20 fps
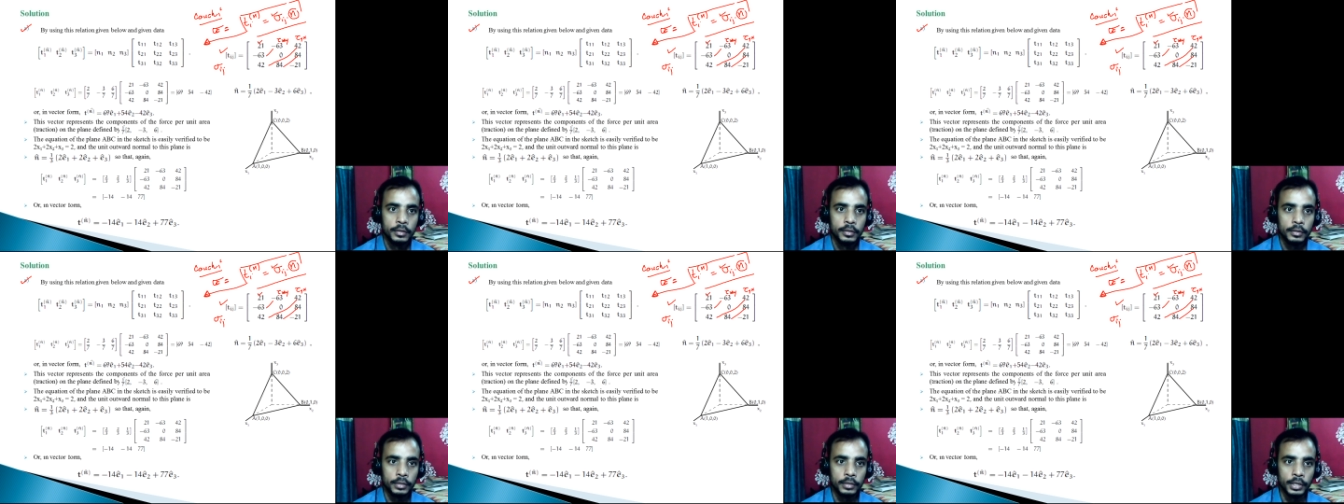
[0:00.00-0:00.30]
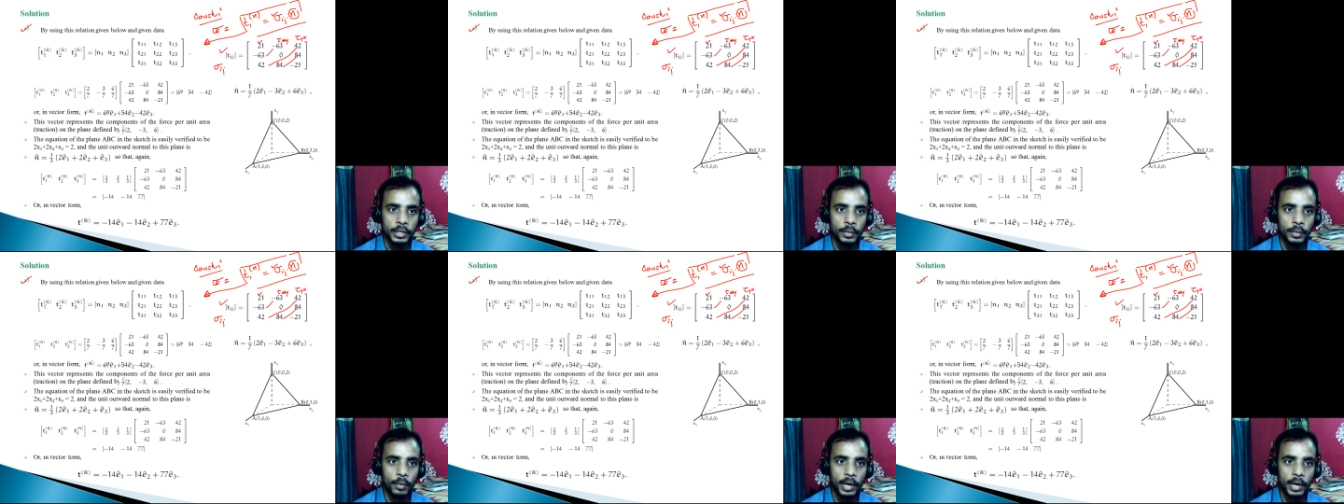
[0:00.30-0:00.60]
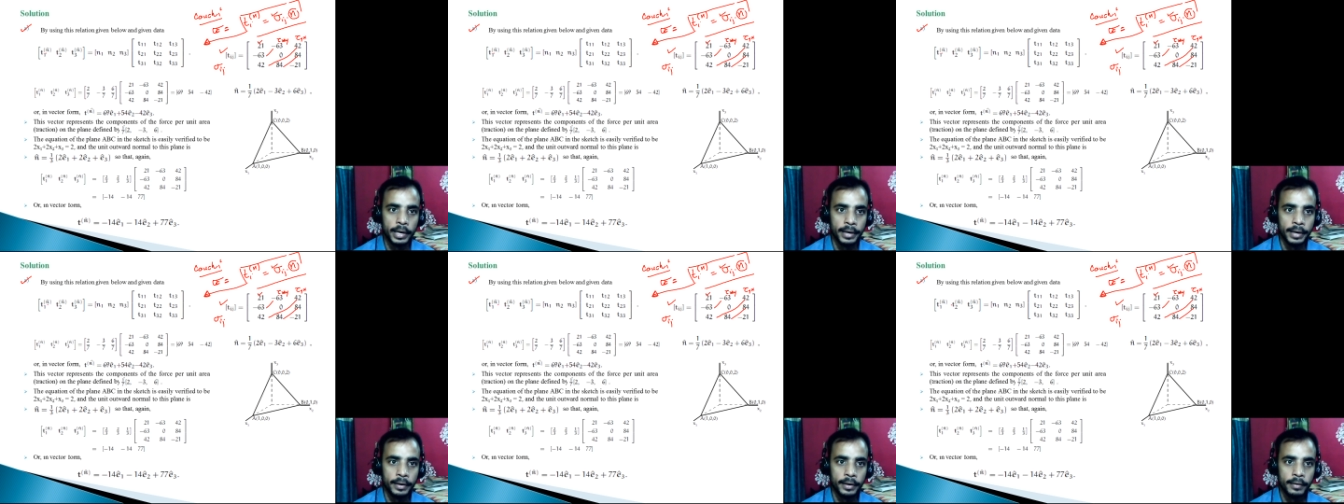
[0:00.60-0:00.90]

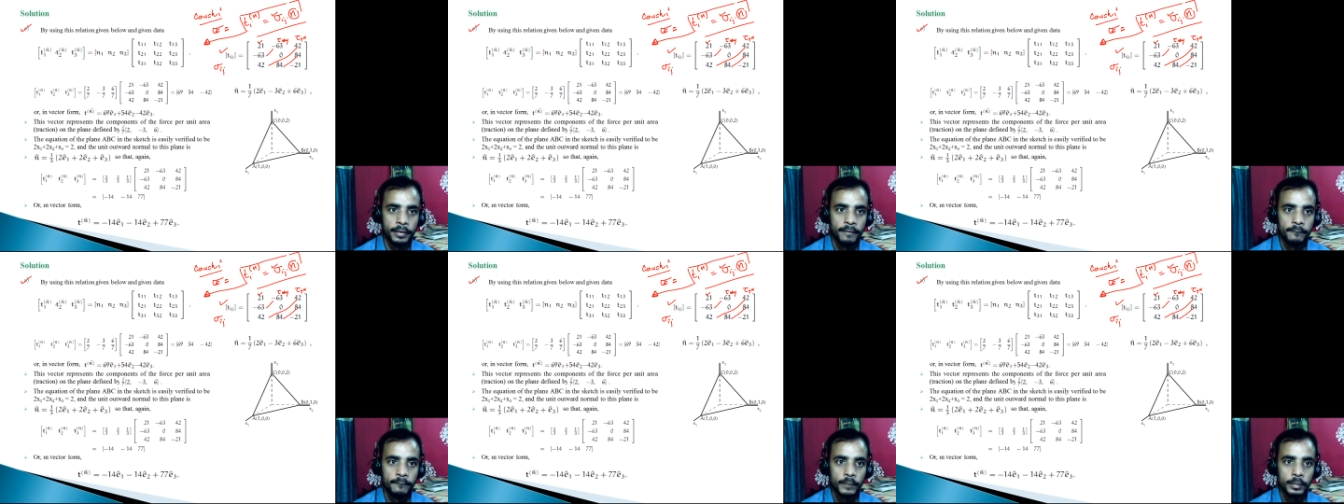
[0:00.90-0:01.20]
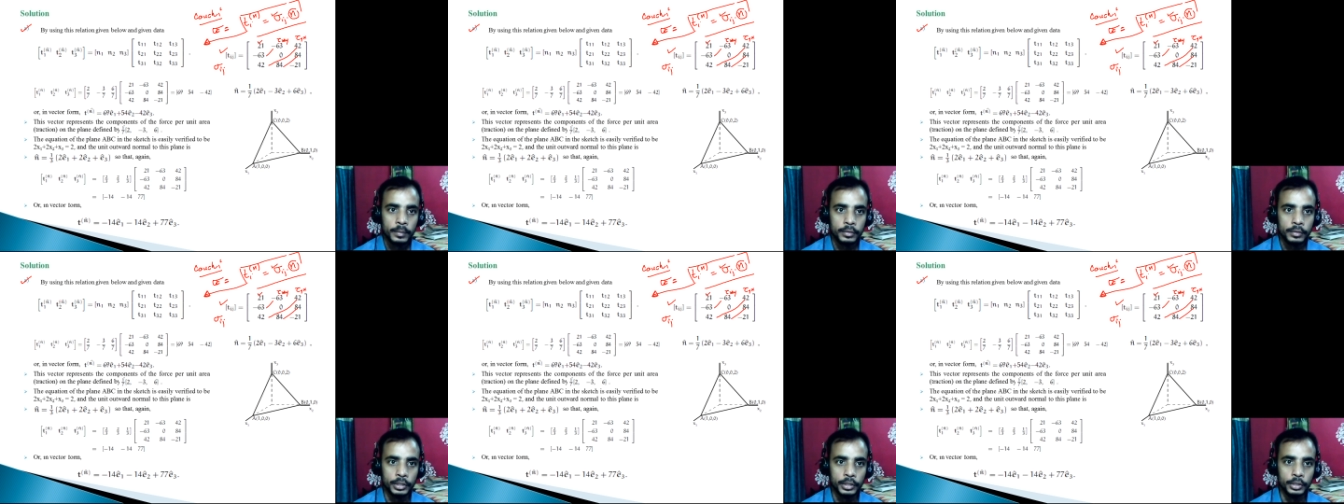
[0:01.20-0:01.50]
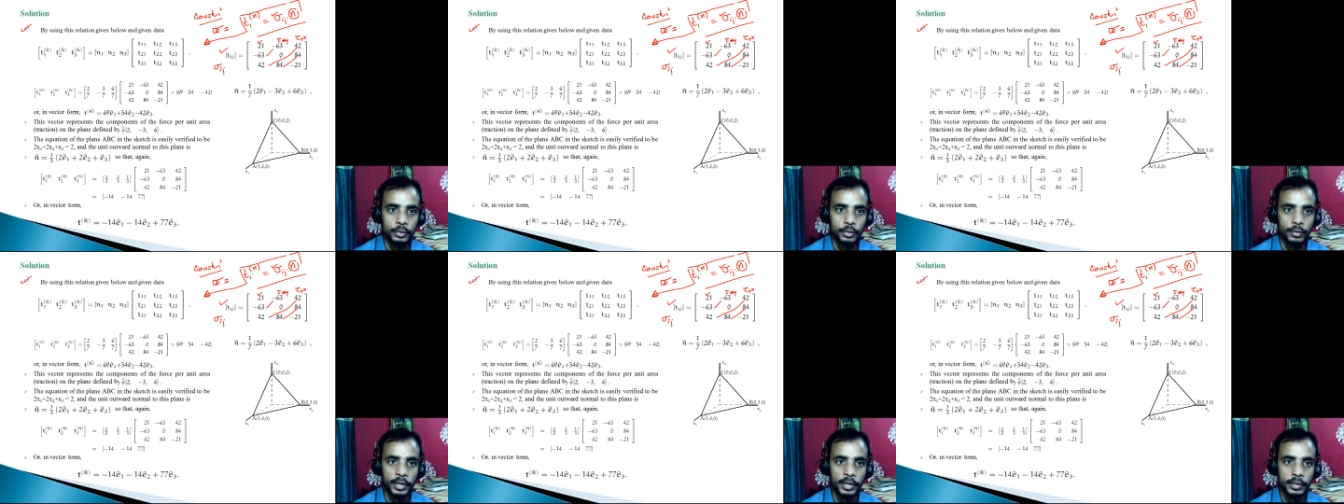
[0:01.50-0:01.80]
T1n,
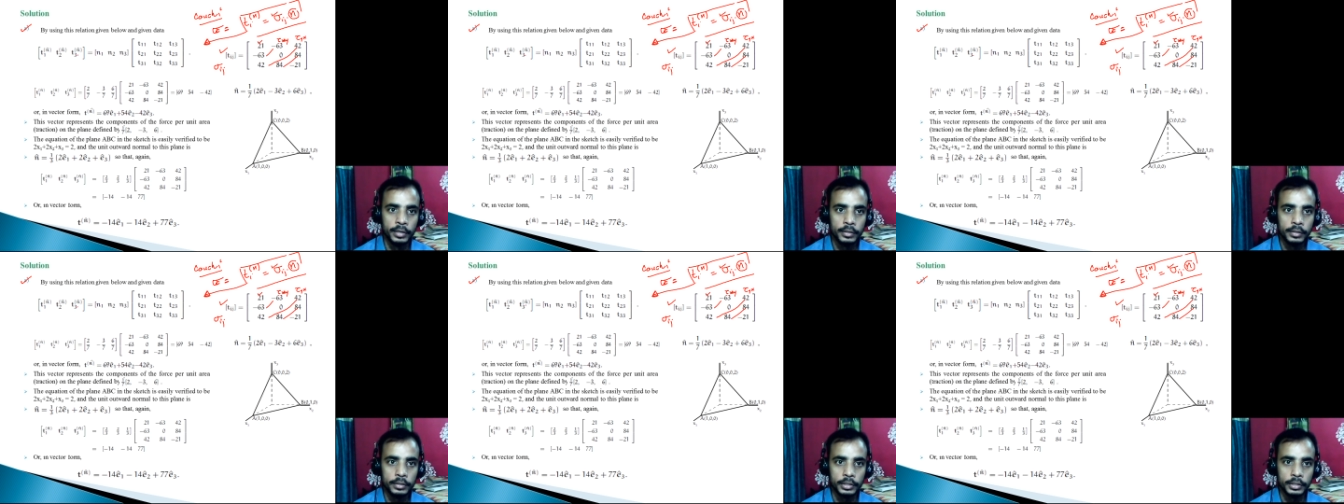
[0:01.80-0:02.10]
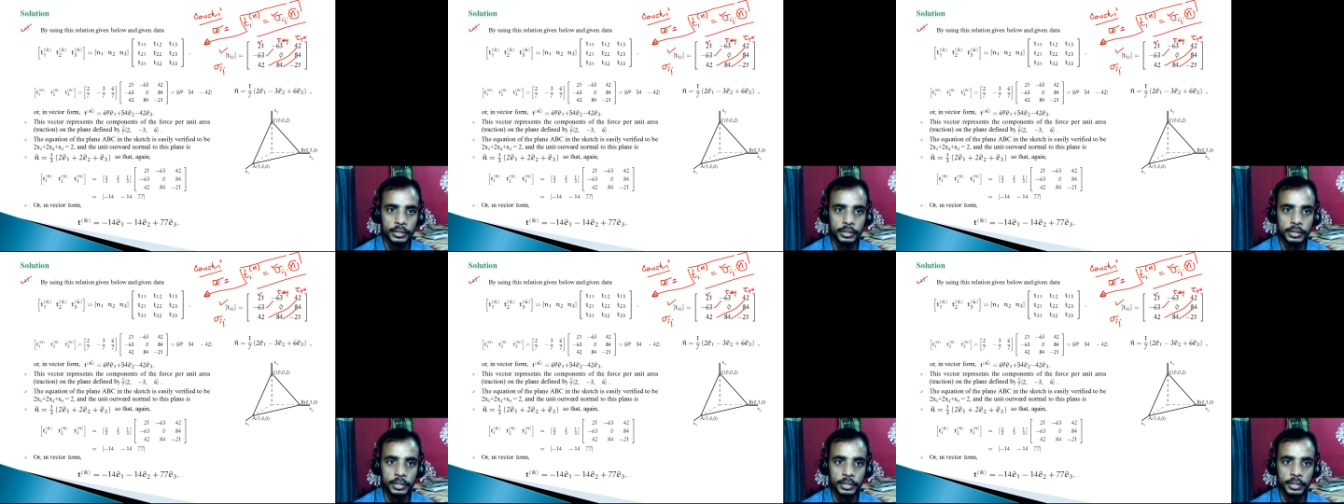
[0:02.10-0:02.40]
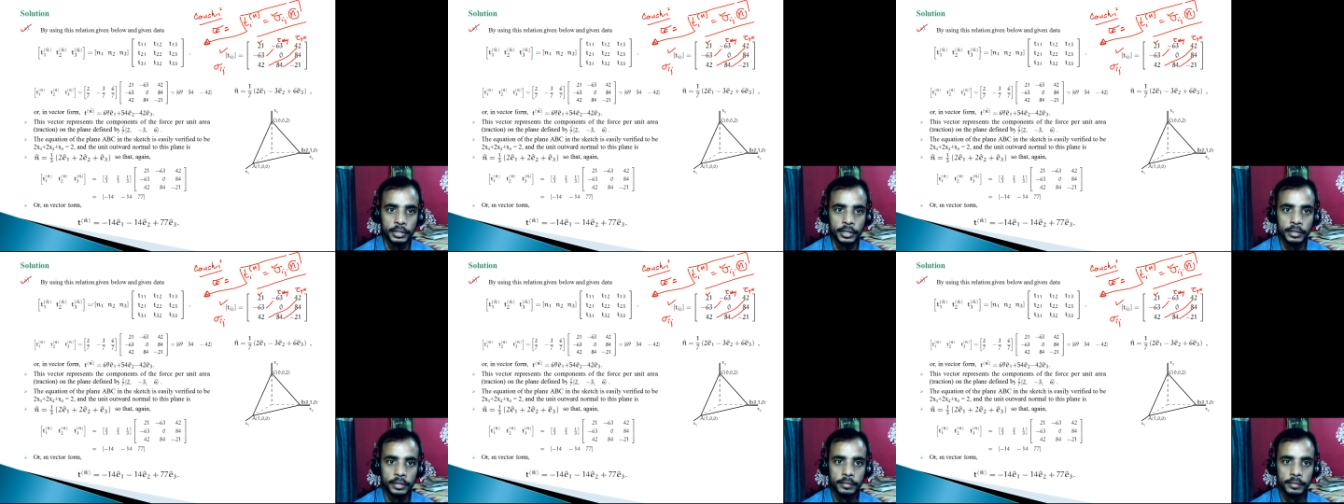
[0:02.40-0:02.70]
T2n,
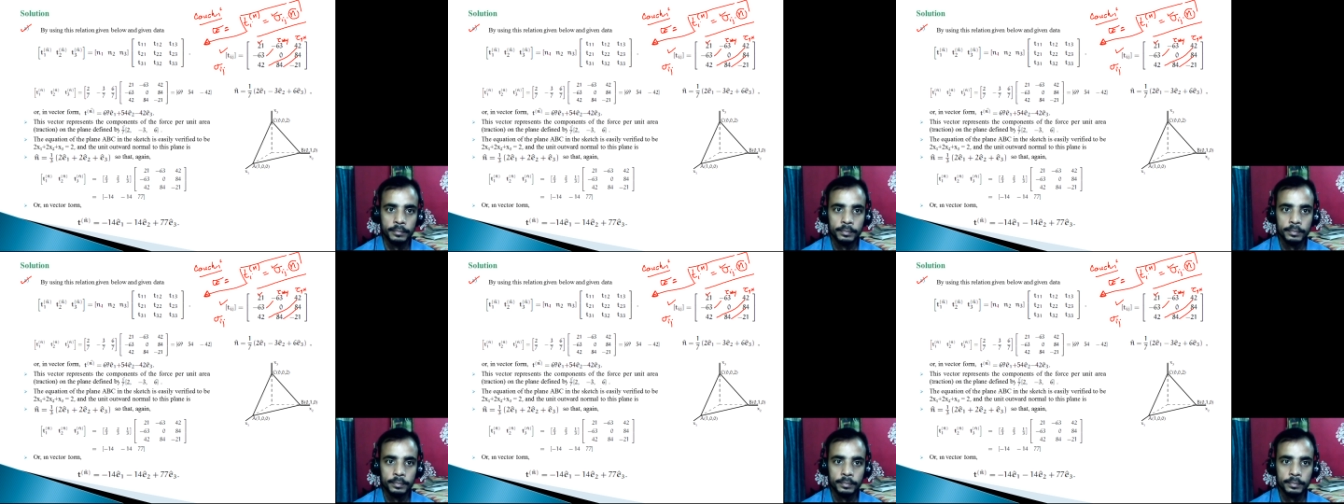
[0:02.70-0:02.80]
T3n,